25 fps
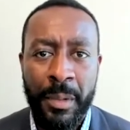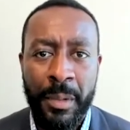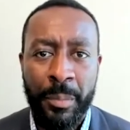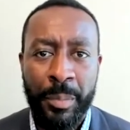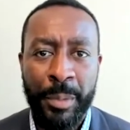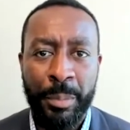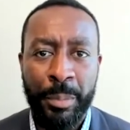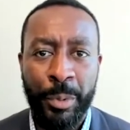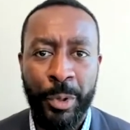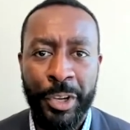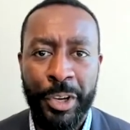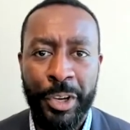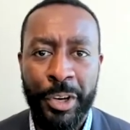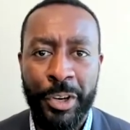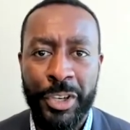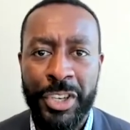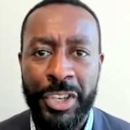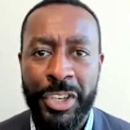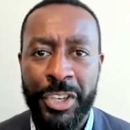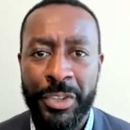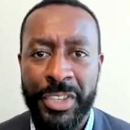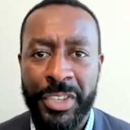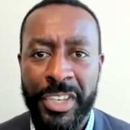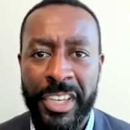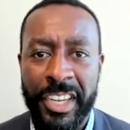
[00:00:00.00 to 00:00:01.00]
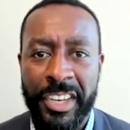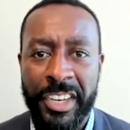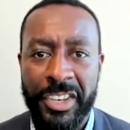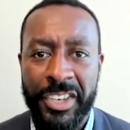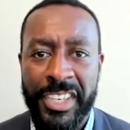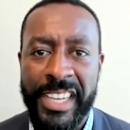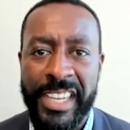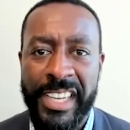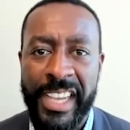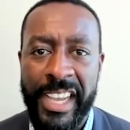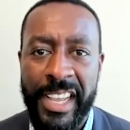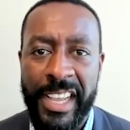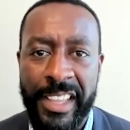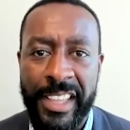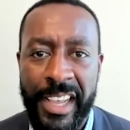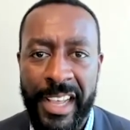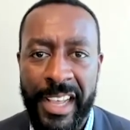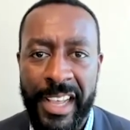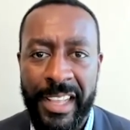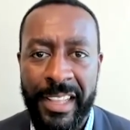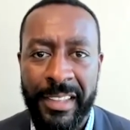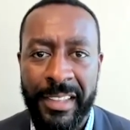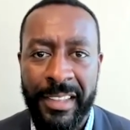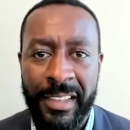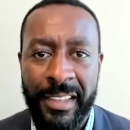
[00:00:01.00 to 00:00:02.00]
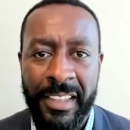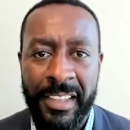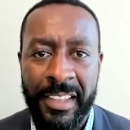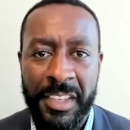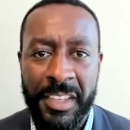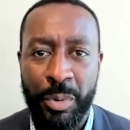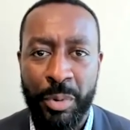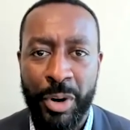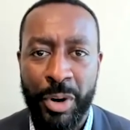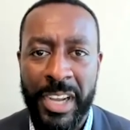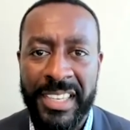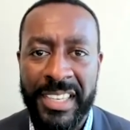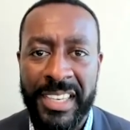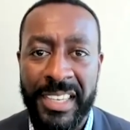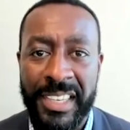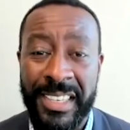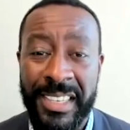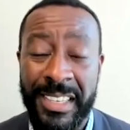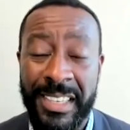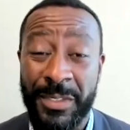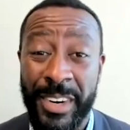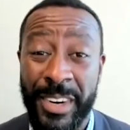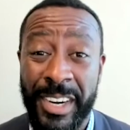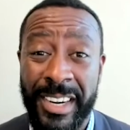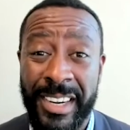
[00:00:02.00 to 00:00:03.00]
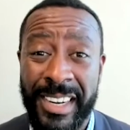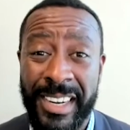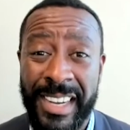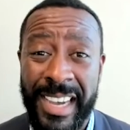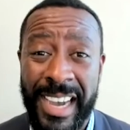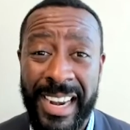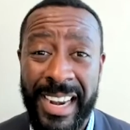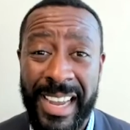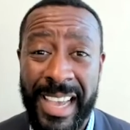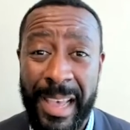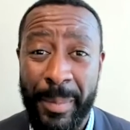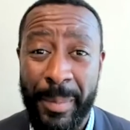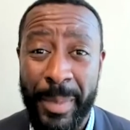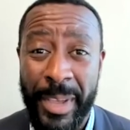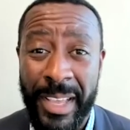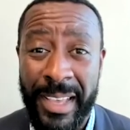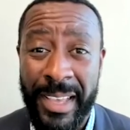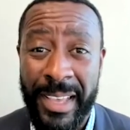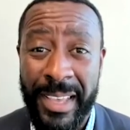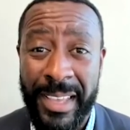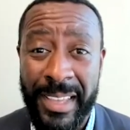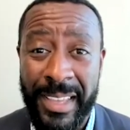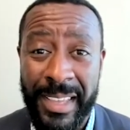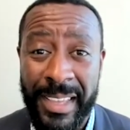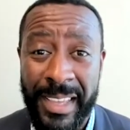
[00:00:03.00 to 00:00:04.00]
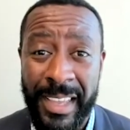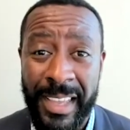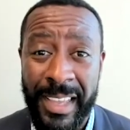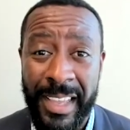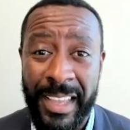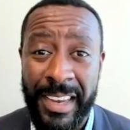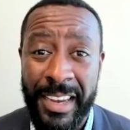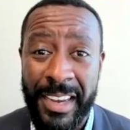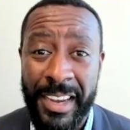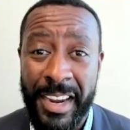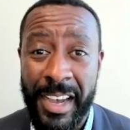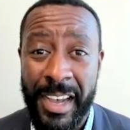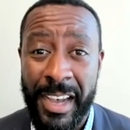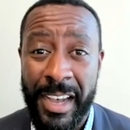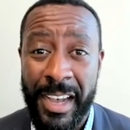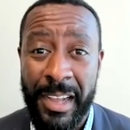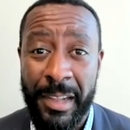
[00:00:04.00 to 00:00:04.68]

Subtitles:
people in your shoes to understand that this process is very dynamic, and